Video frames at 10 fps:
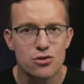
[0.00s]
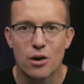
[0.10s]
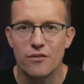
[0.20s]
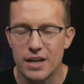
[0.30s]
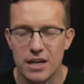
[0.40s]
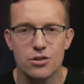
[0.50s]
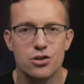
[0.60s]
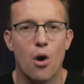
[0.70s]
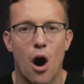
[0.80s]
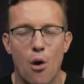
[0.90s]
to our videos.
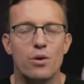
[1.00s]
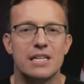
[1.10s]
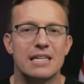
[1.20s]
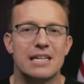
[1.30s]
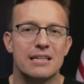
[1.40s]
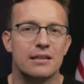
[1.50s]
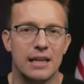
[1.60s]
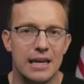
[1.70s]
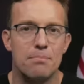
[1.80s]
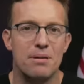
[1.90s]
You always get sent a
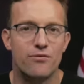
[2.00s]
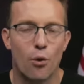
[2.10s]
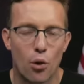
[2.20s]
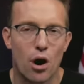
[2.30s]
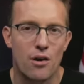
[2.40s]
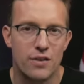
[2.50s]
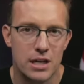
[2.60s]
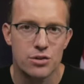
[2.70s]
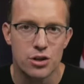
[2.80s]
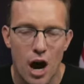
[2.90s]
link before our
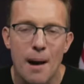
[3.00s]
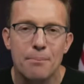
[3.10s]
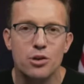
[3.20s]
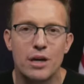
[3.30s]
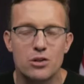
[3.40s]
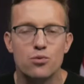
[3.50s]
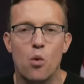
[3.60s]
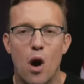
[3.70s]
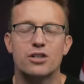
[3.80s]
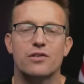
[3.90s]
videos are up. You get to
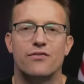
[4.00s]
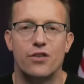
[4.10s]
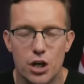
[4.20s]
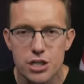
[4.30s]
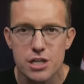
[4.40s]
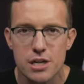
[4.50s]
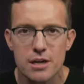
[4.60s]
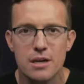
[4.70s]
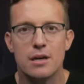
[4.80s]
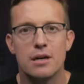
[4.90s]
watch first.
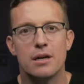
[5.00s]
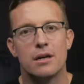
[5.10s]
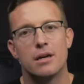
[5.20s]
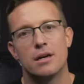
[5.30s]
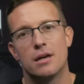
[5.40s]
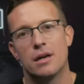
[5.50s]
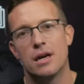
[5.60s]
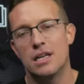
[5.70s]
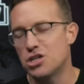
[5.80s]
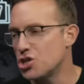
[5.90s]

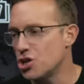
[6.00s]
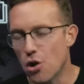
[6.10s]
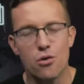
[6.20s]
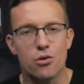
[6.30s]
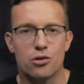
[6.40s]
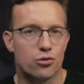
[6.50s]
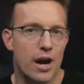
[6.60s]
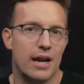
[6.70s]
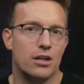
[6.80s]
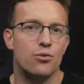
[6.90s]
It's so
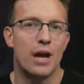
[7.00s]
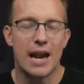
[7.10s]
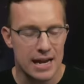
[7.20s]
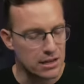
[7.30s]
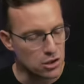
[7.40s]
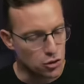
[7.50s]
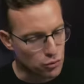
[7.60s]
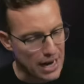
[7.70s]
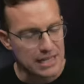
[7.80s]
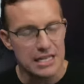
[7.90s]
great. You get a
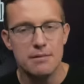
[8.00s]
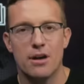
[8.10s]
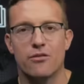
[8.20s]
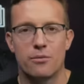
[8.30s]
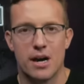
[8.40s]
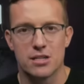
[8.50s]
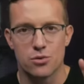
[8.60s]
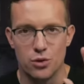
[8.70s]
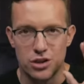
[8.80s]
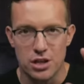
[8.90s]
direct email from us
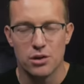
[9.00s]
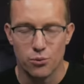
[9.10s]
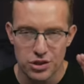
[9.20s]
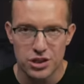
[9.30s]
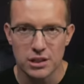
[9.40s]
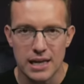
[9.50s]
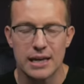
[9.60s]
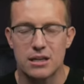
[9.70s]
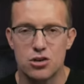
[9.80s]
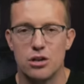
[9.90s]
with the
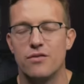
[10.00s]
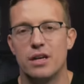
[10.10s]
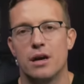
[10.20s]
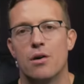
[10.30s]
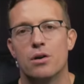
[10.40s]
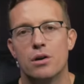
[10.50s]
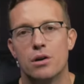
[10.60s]
link to the video.